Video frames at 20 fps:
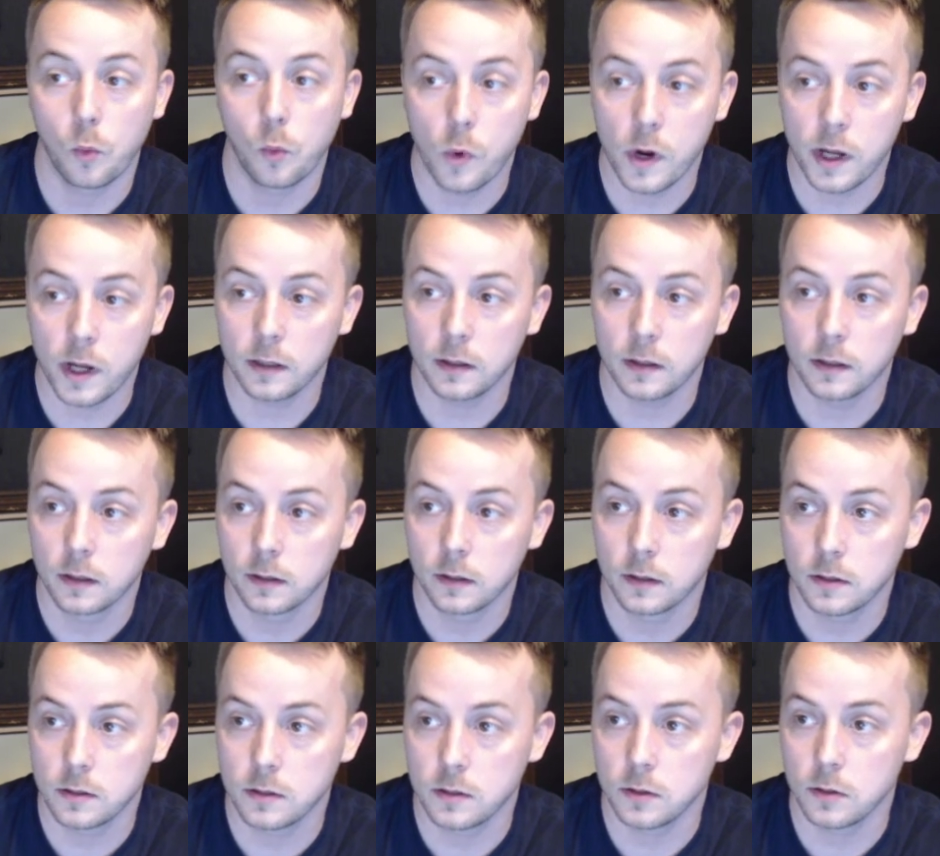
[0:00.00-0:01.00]
when
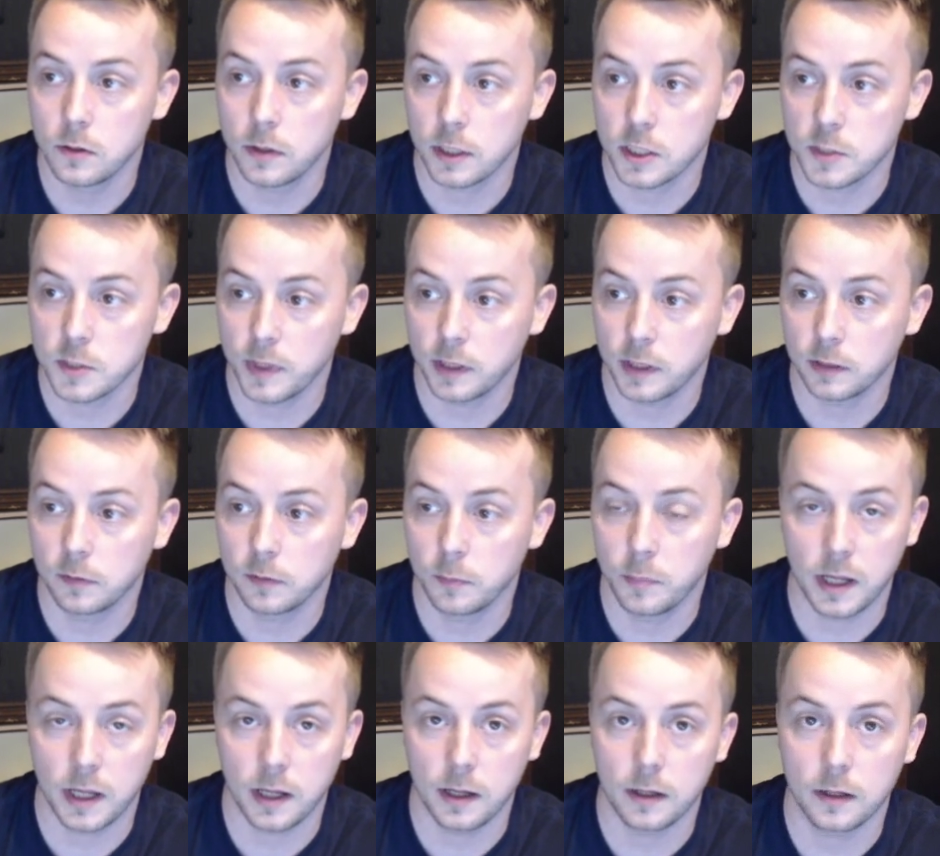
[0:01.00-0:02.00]
to expect to
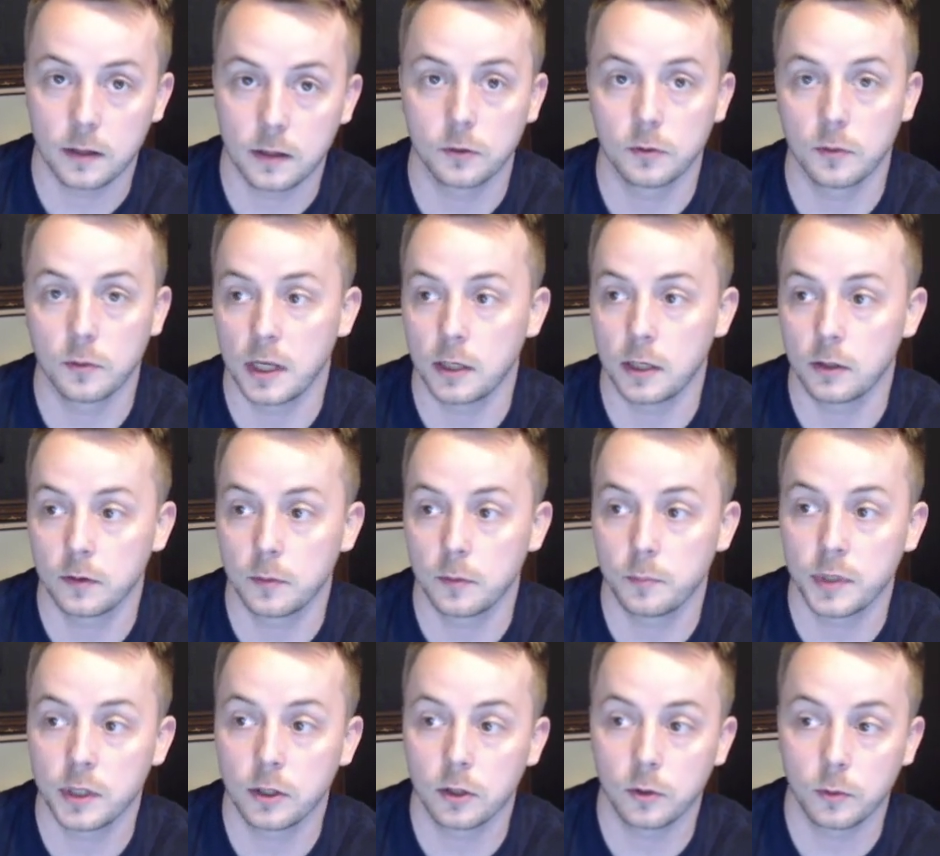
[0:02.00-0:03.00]
pay the remainder of the
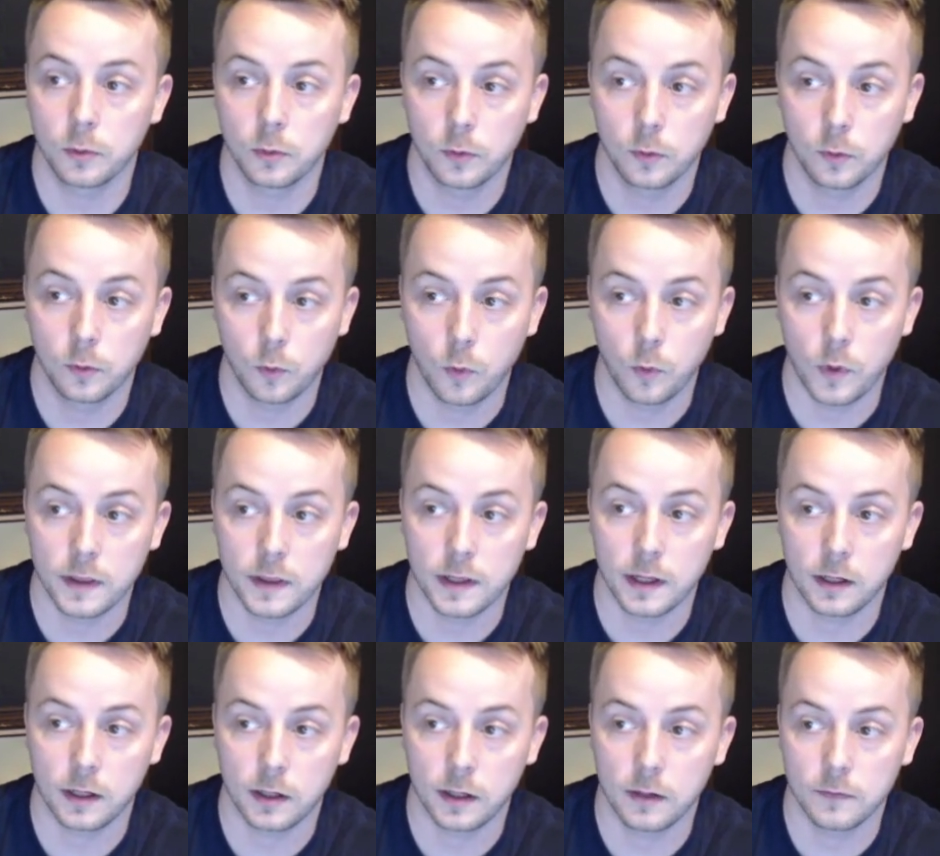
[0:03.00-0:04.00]
bill when
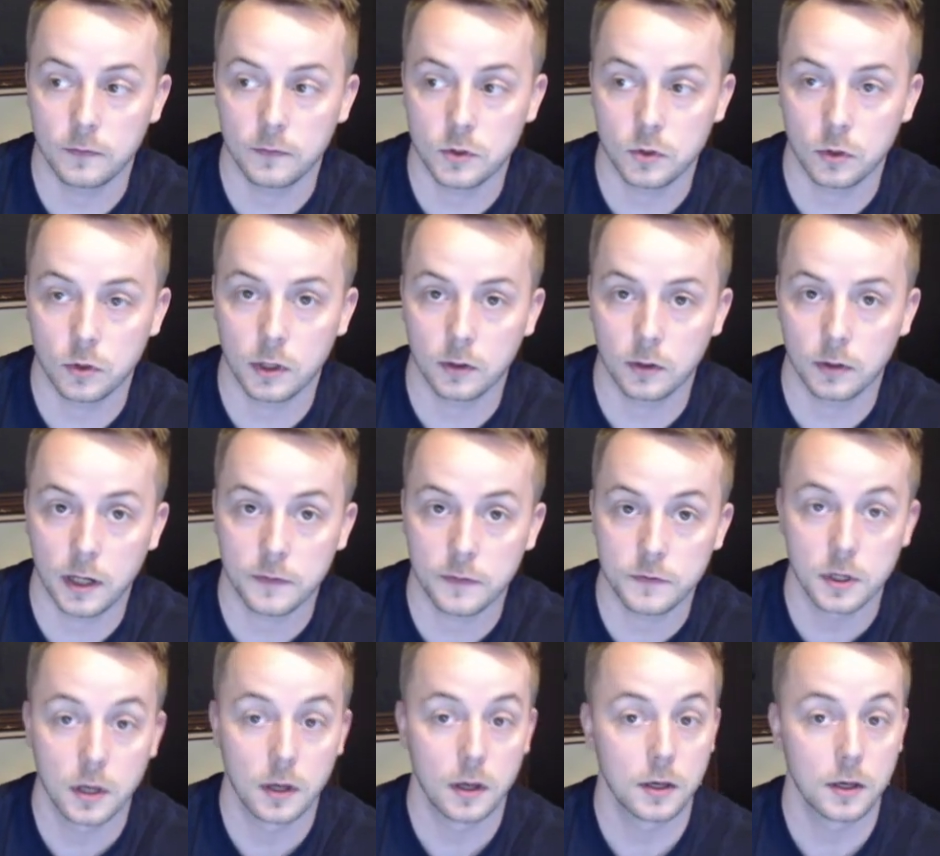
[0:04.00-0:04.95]
that inventory arrives.